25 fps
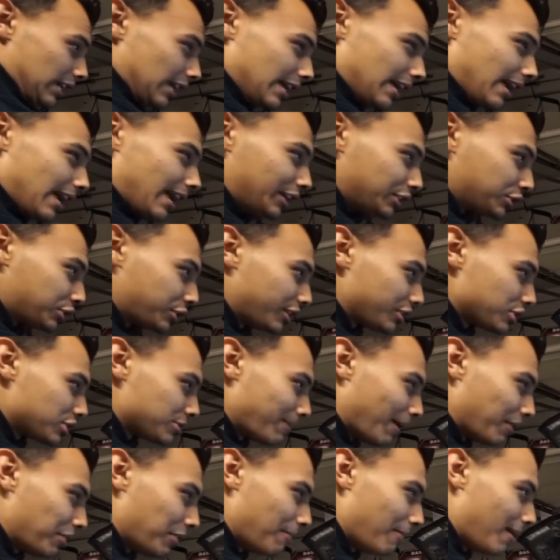I shouldn't
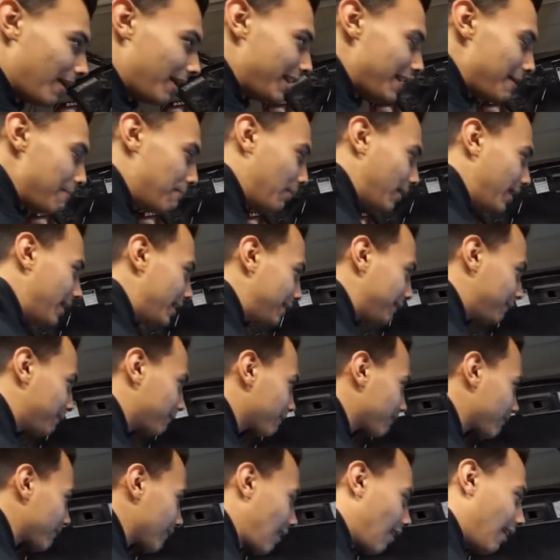spend the money, but
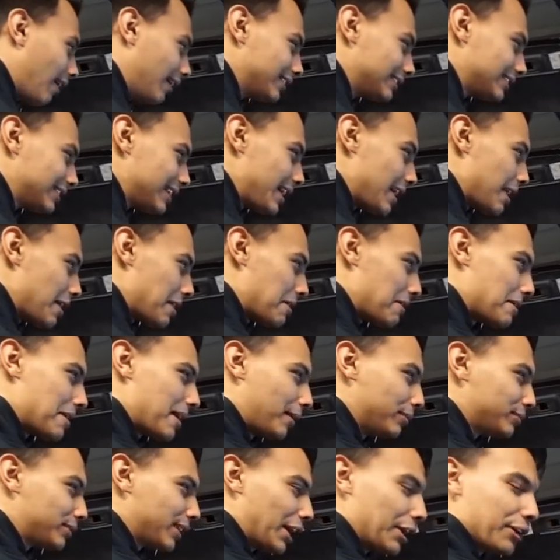honestly,
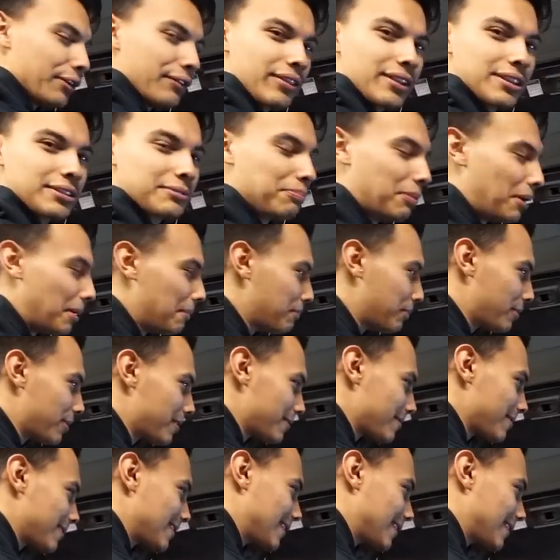I'm tired of this bumper.